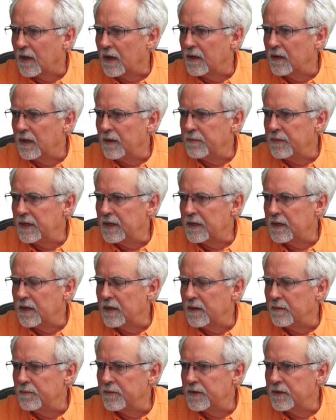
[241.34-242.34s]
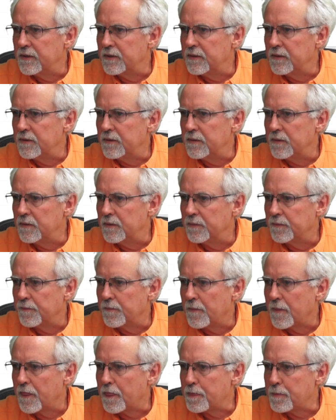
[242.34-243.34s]
Let me come to
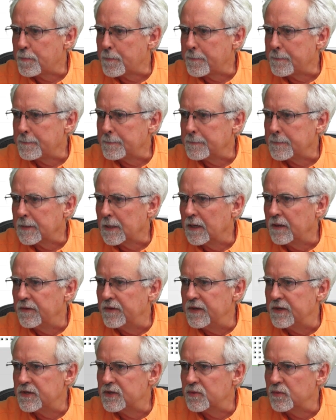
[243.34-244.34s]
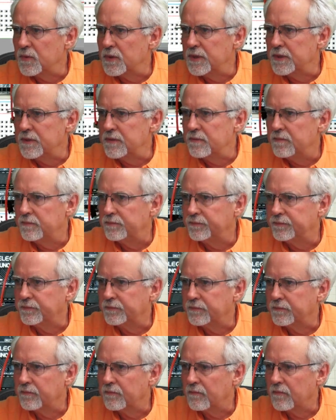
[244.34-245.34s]
this one.
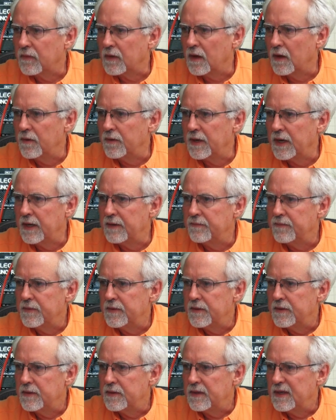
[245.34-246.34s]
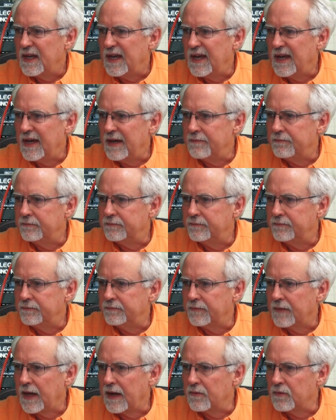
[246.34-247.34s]
Okay. Yeah,
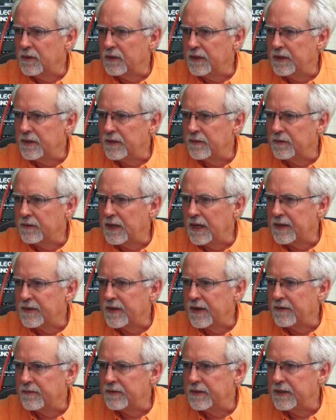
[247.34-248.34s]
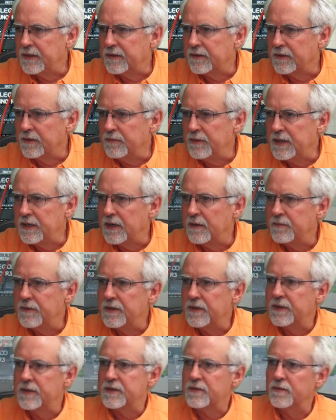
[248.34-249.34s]
I really don't like that one either. Let me come to
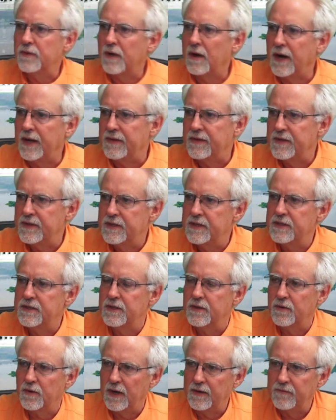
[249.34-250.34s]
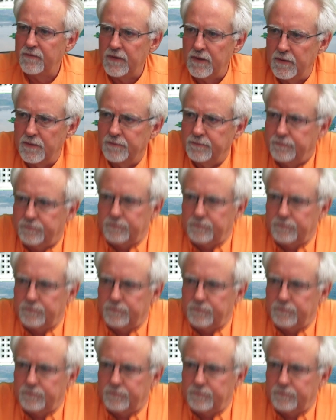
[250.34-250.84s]
this one. All right, this is a great view.